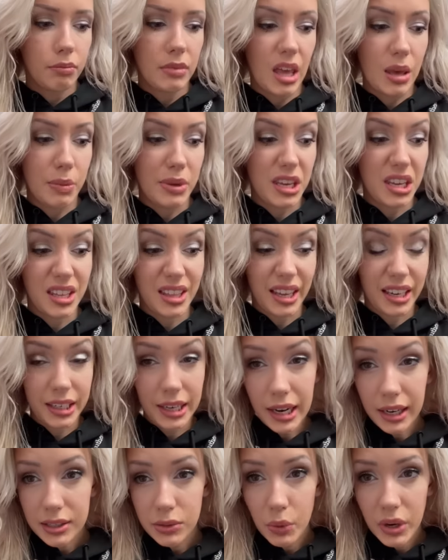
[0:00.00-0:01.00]
maybe like
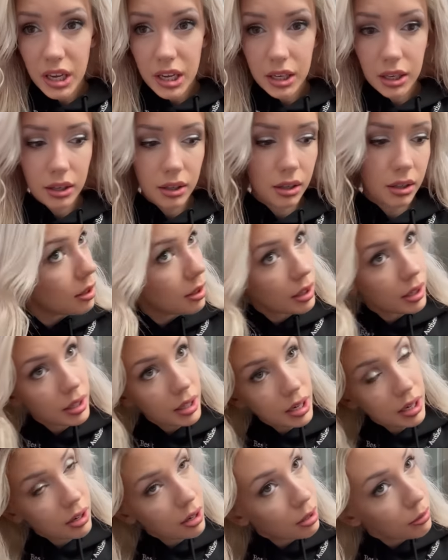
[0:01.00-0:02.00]
next week. And then
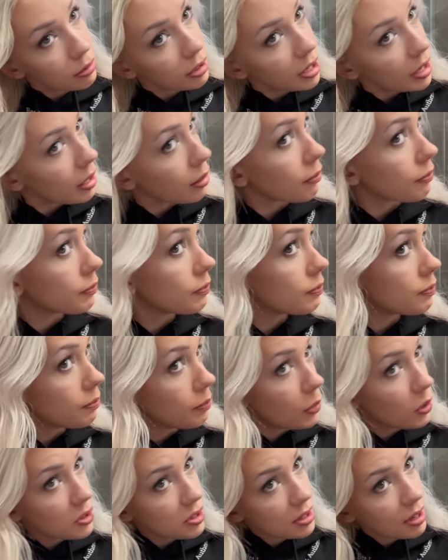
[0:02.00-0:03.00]
I got, yeah,
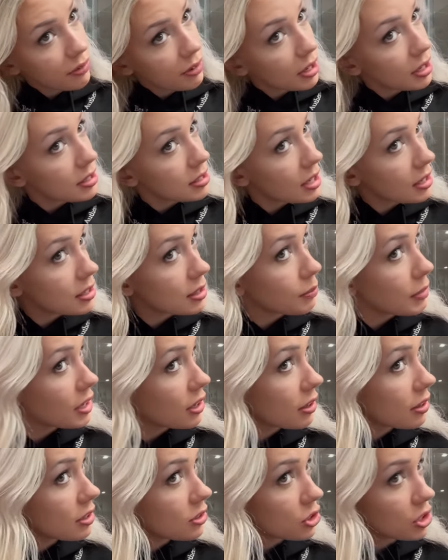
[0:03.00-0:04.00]
more stuff I intend to make
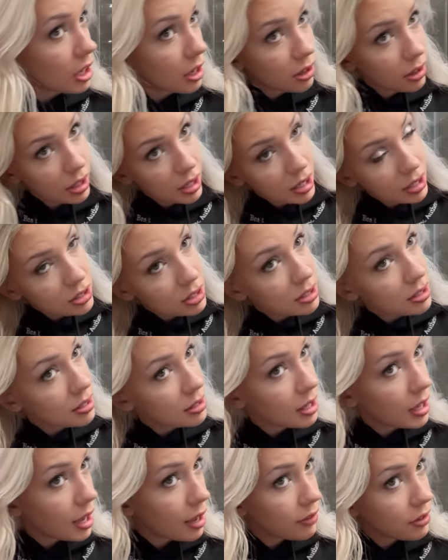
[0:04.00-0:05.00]
on this channel that I
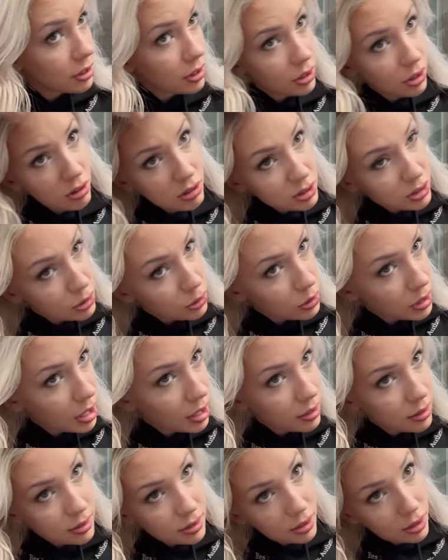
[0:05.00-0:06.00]
just haven't got to
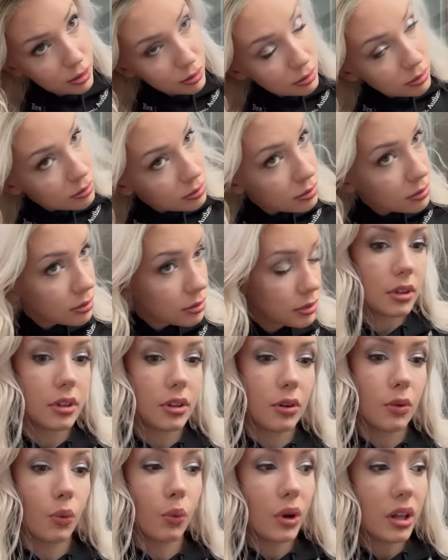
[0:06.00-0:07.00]
yet. So
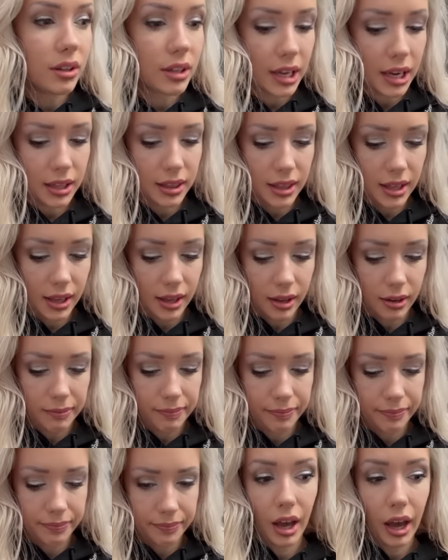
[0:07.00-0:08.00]
we'll get there.
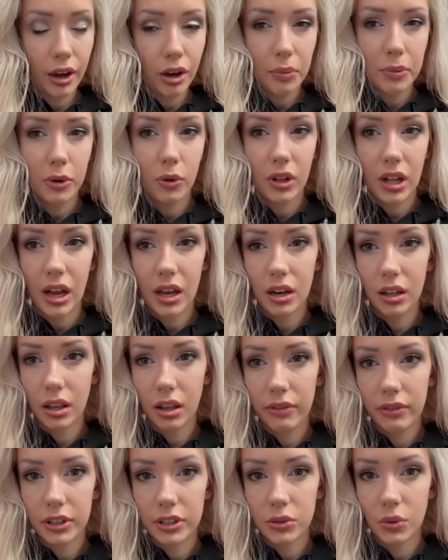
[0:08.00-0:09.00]
I hope you all had a
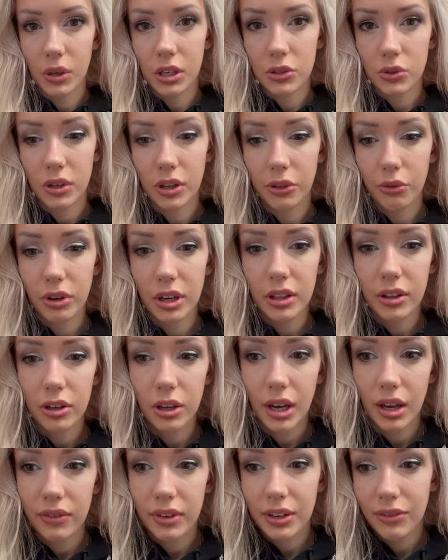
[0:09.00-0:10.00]
lovely 2023 and that you
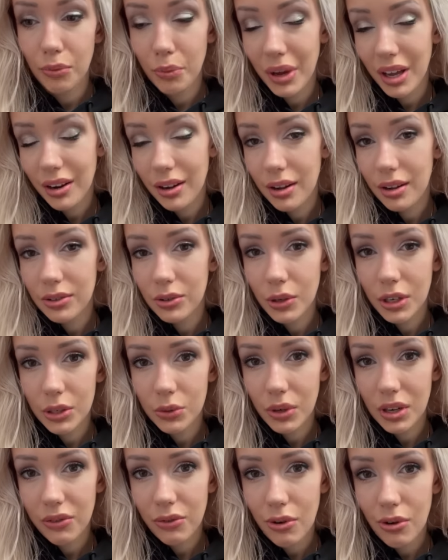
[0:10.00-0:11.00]
have an even better
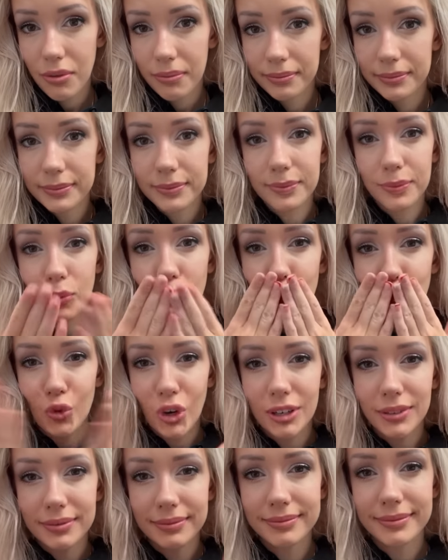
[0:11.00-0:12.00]
2024.
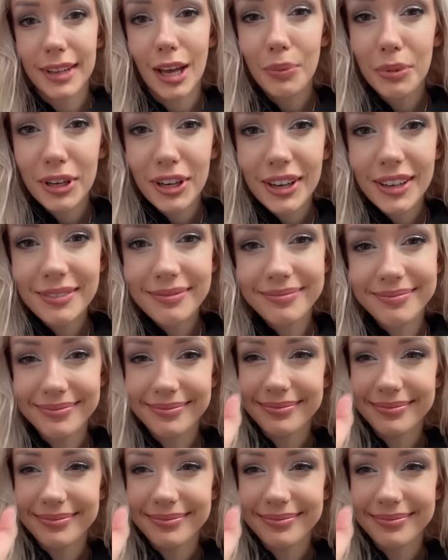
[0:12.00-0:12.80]
Happy New Year!